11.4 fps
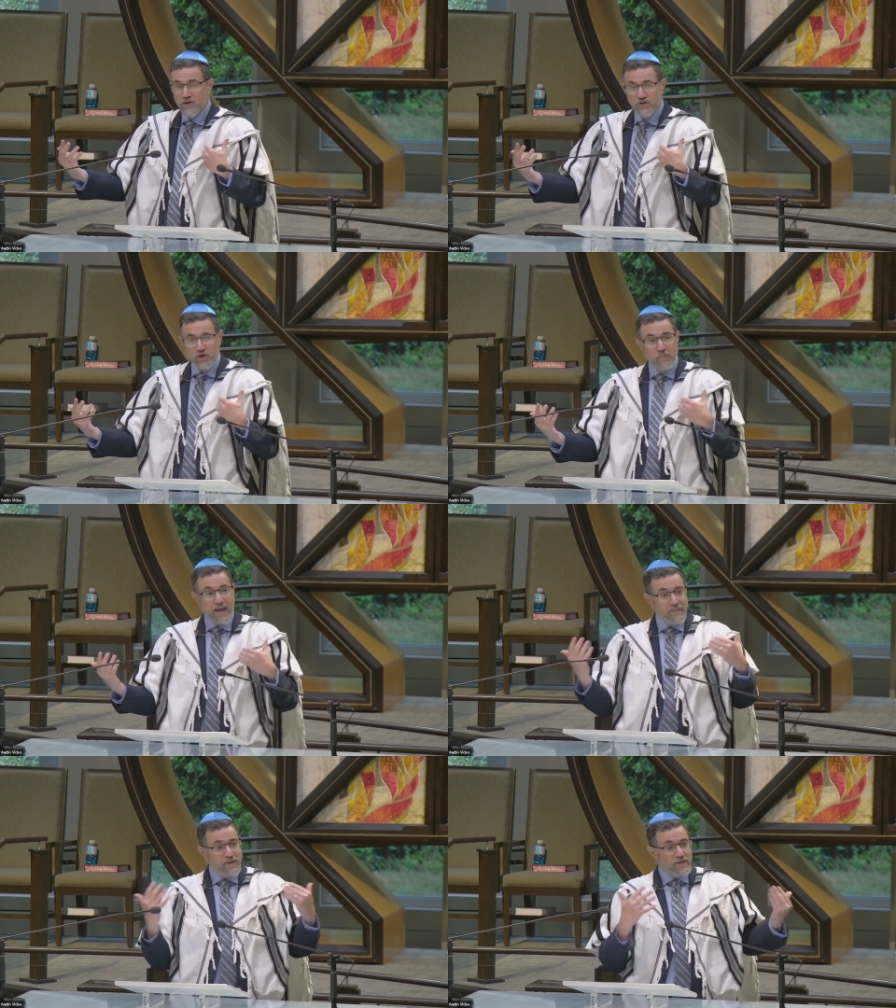So
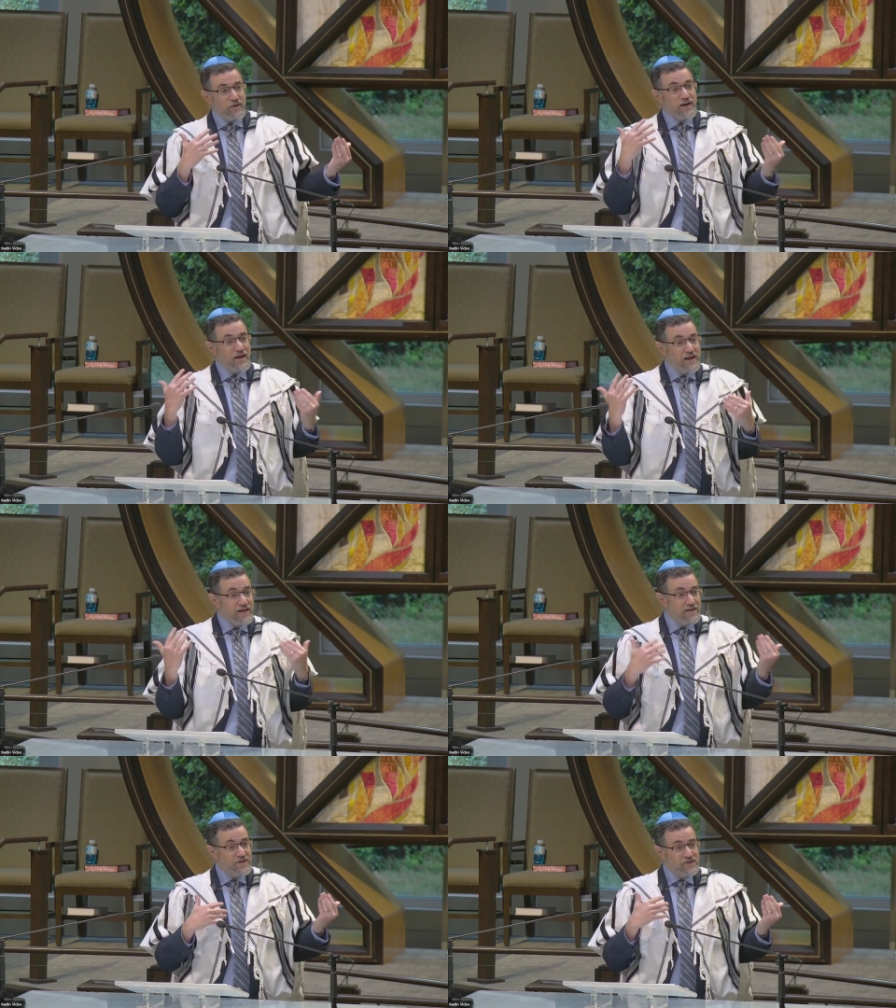maybe there
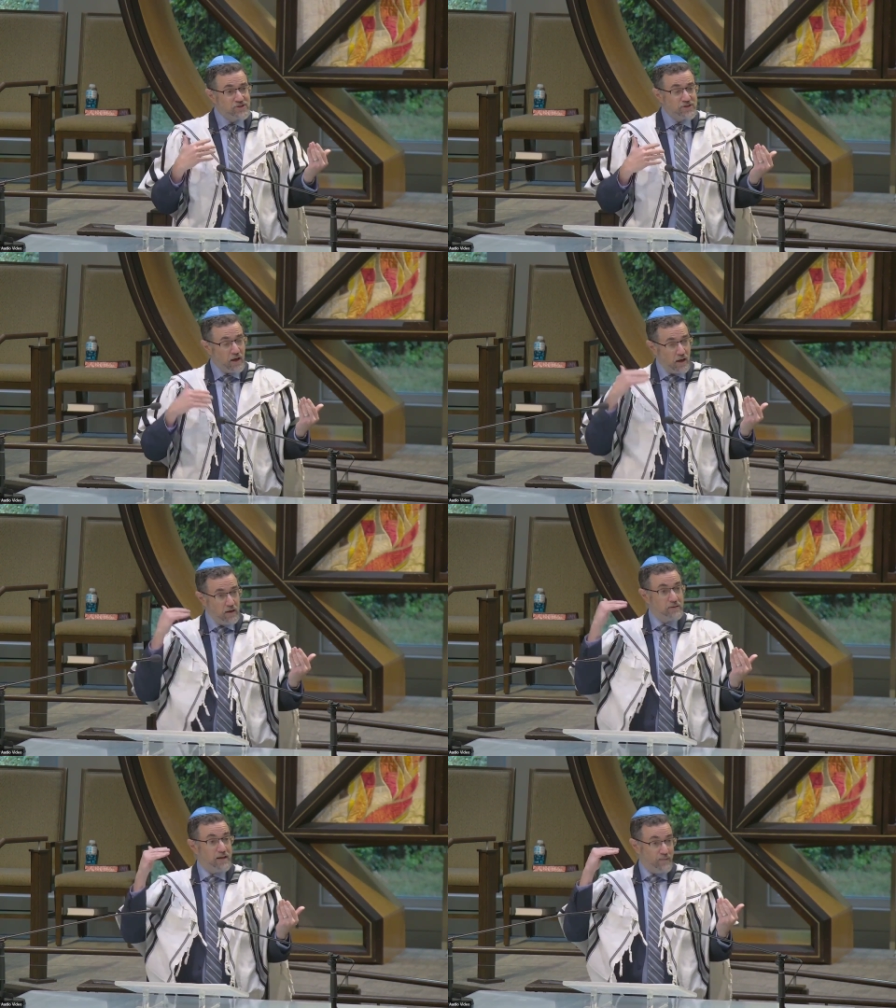is
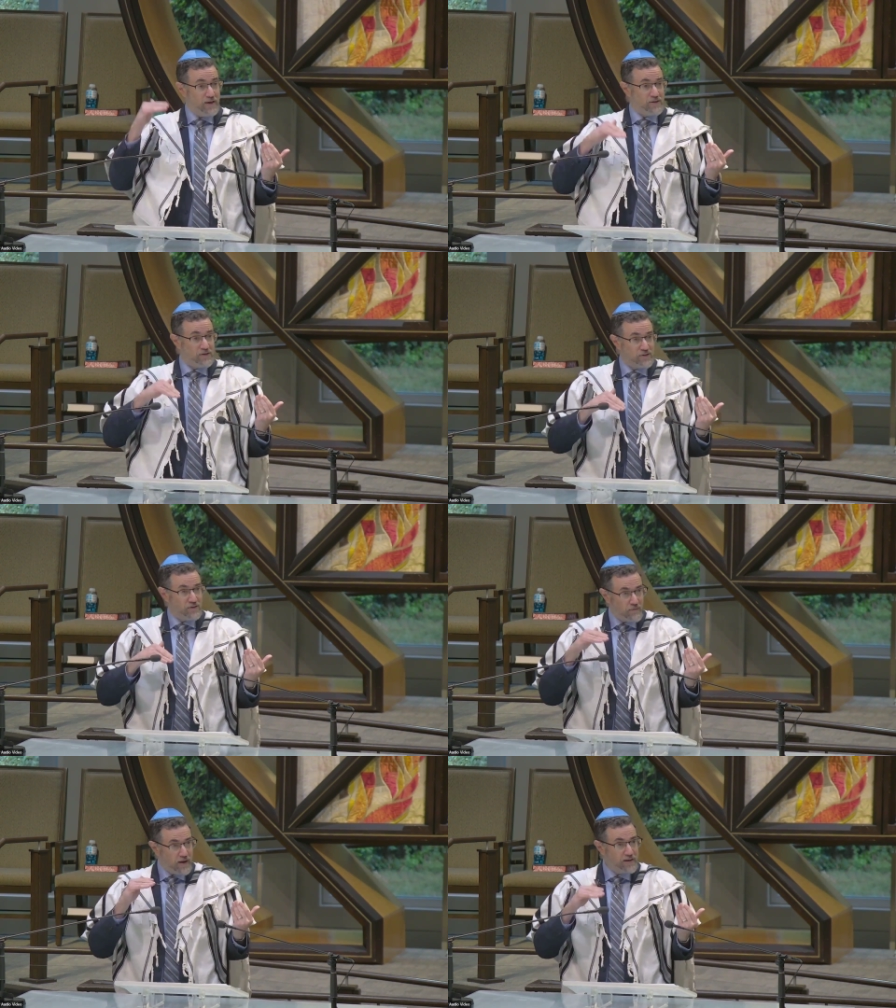a limit,
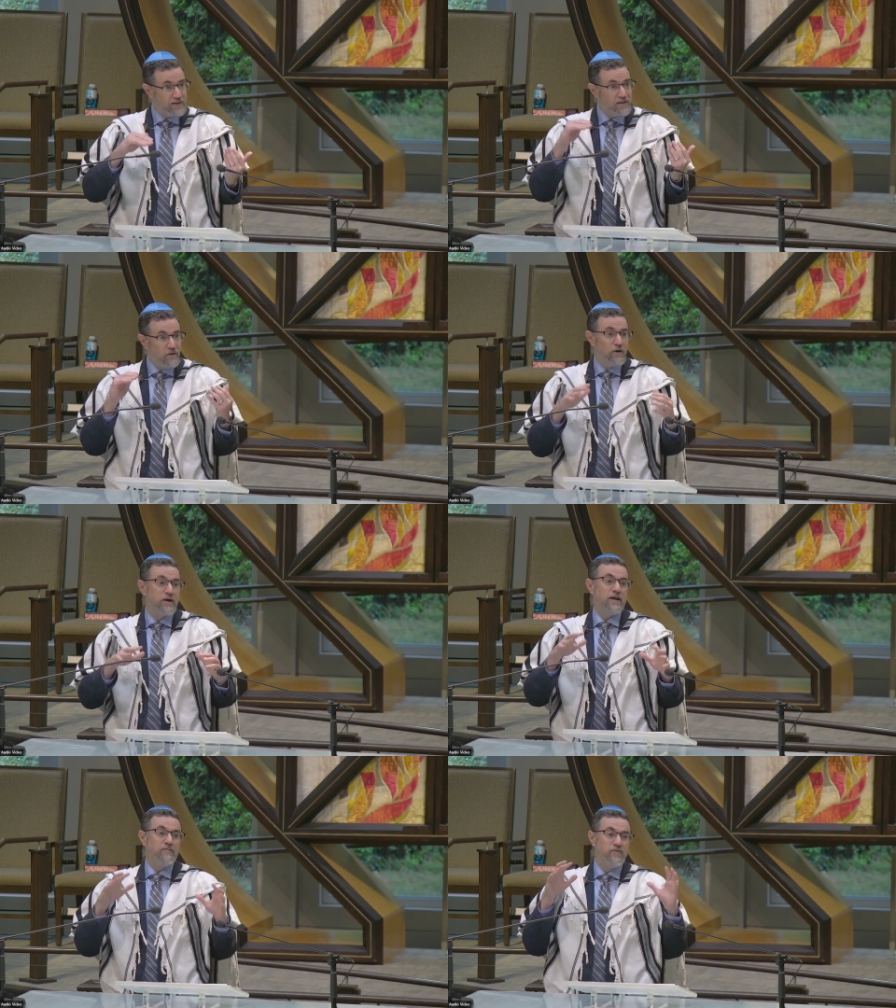right? That
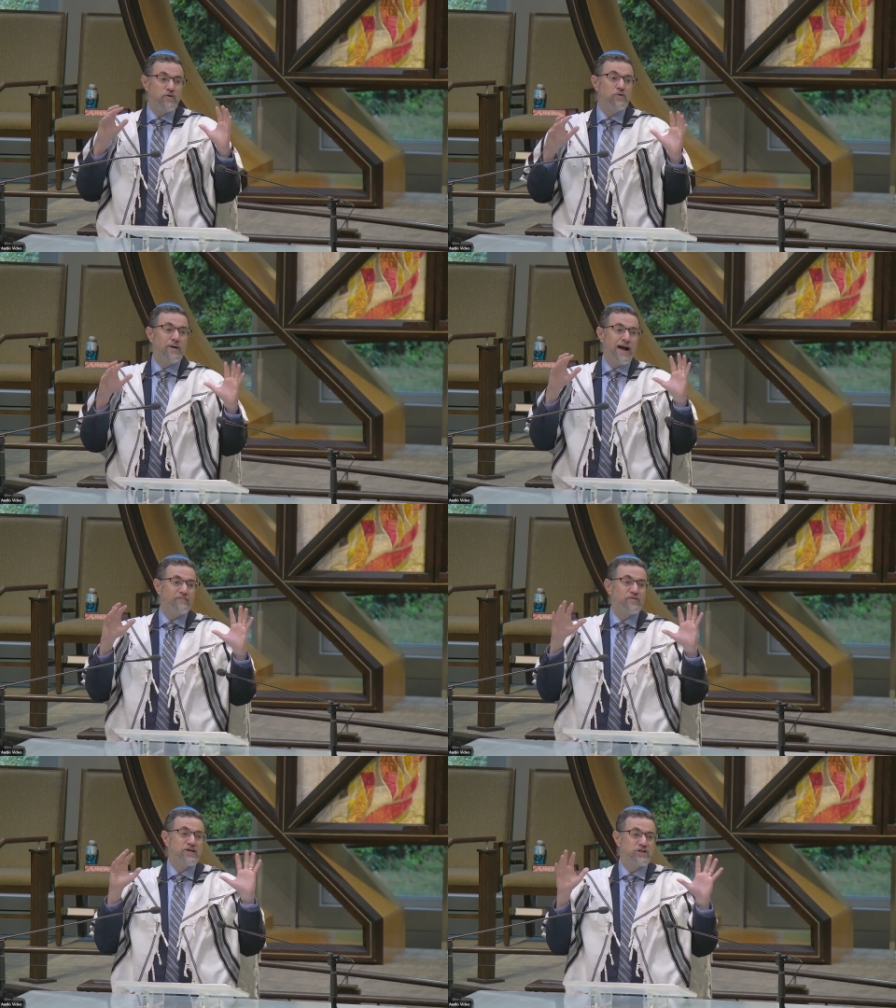look, if you
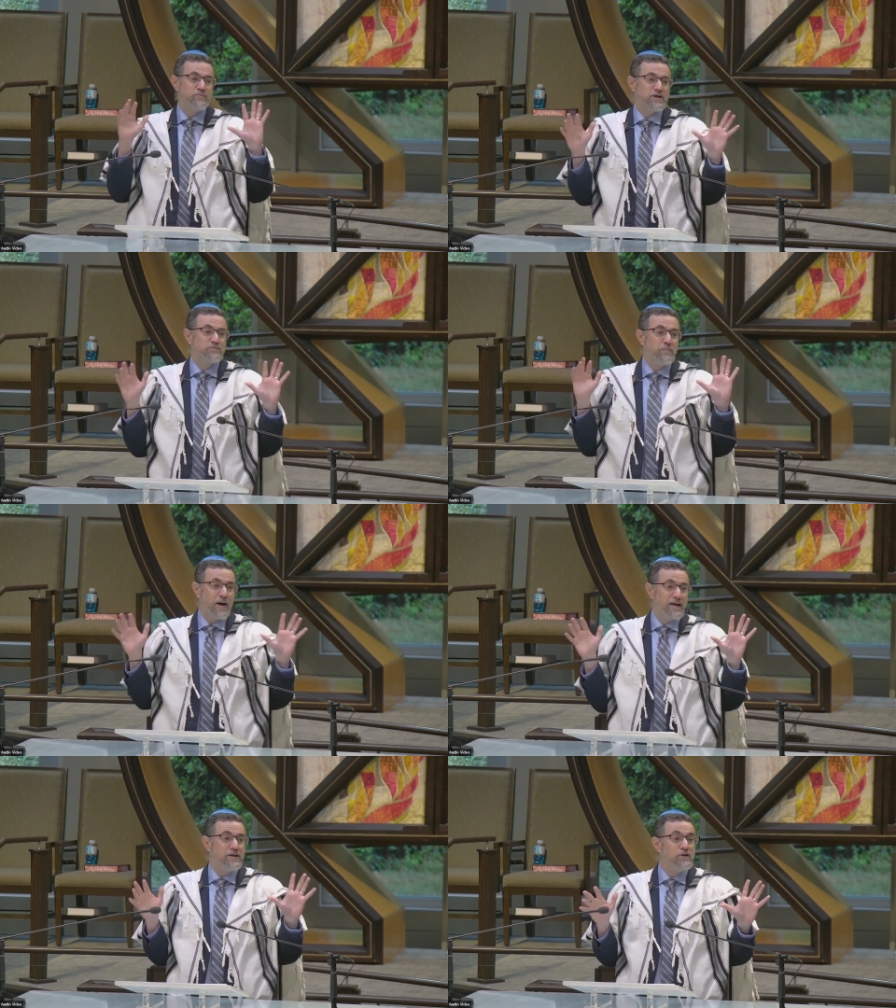have this much
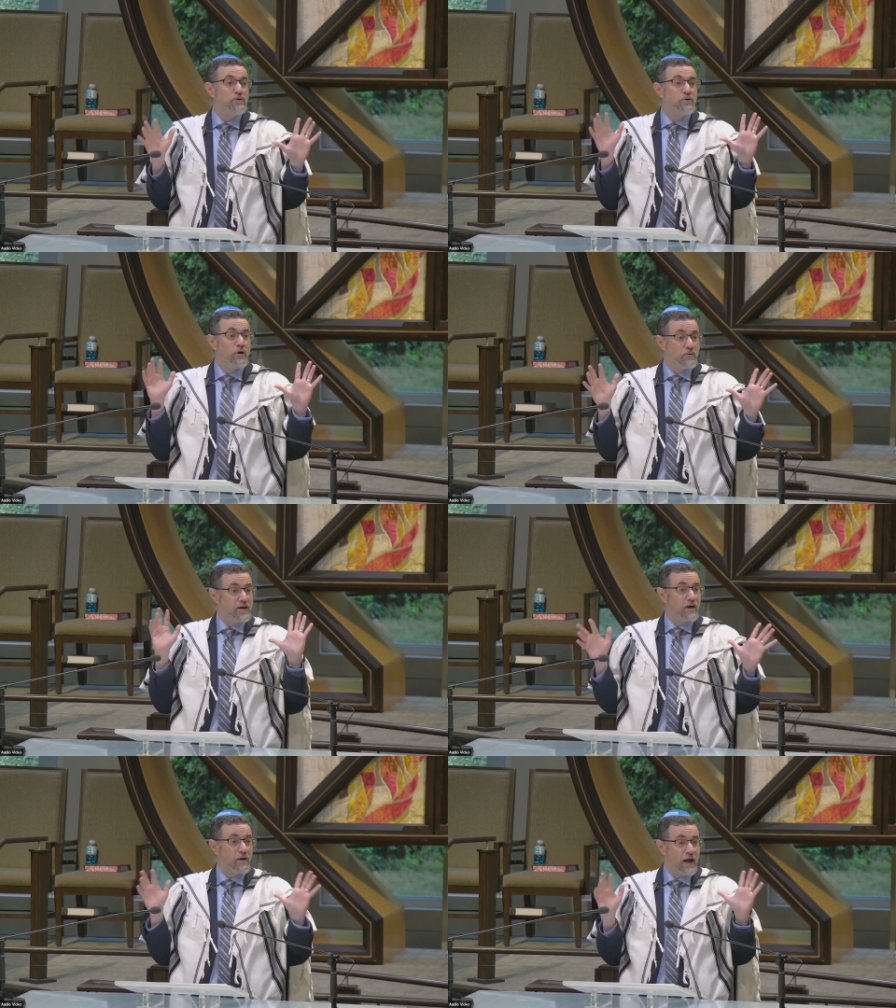money, you don't
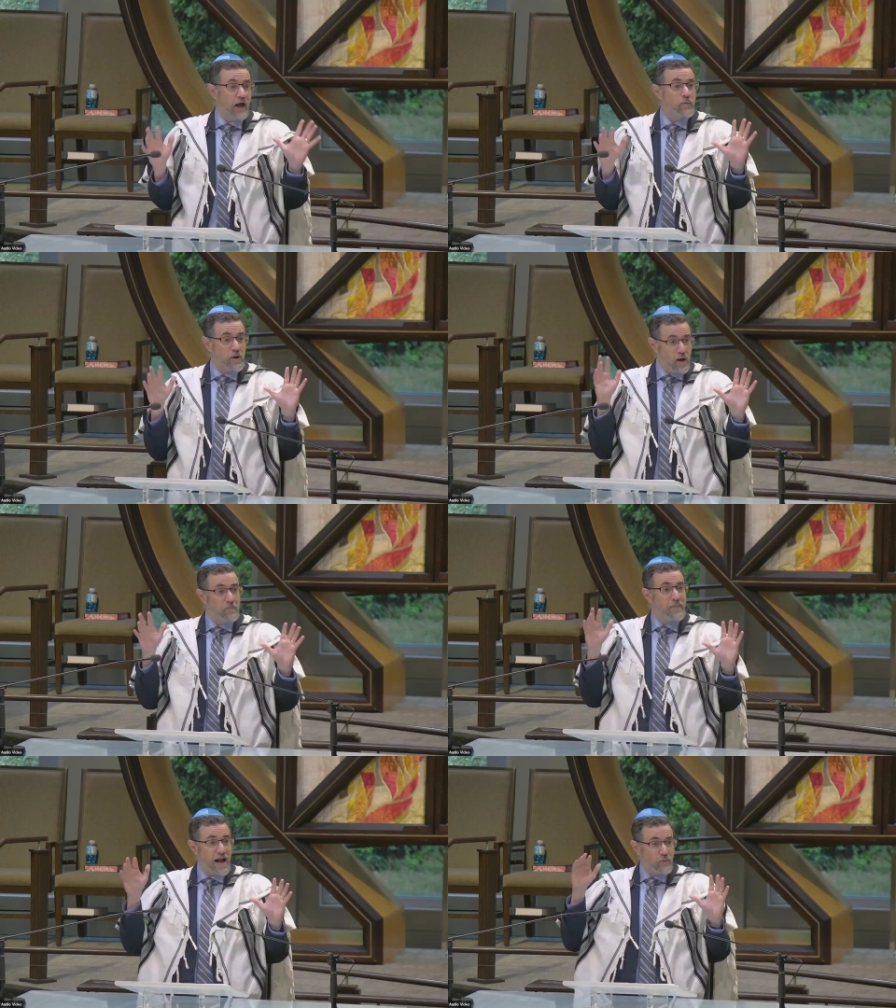need our help.
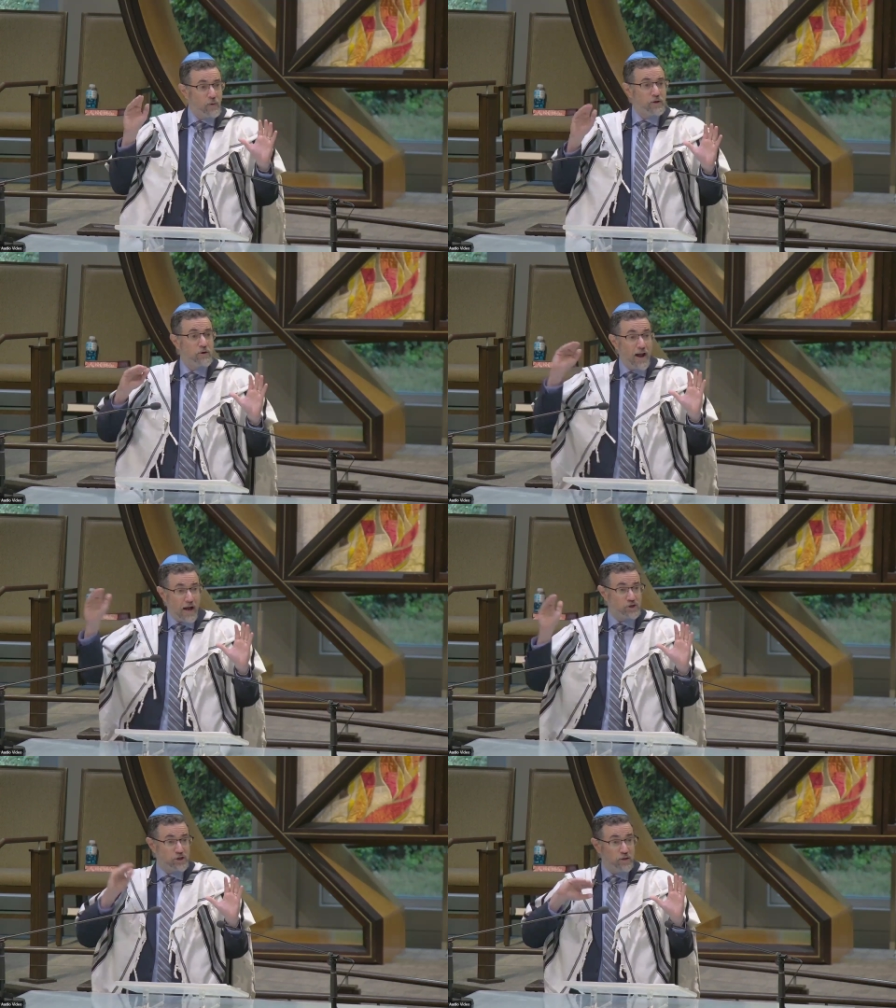Come back when you're
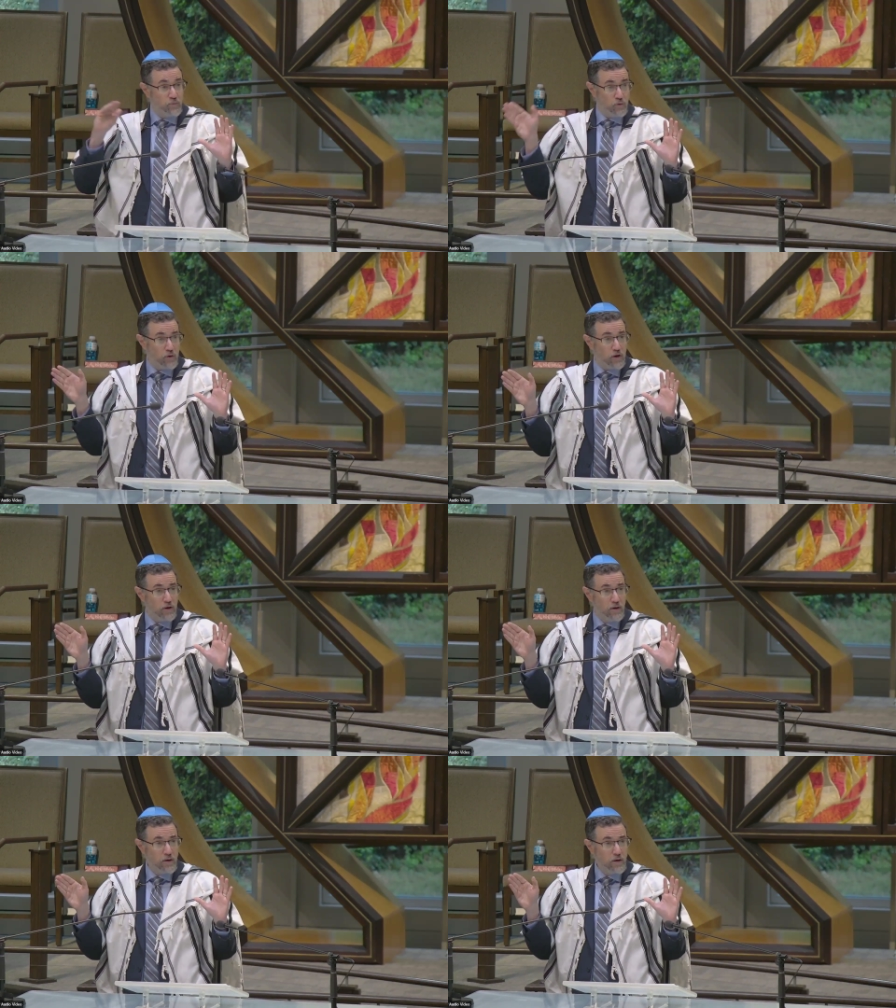actually poor.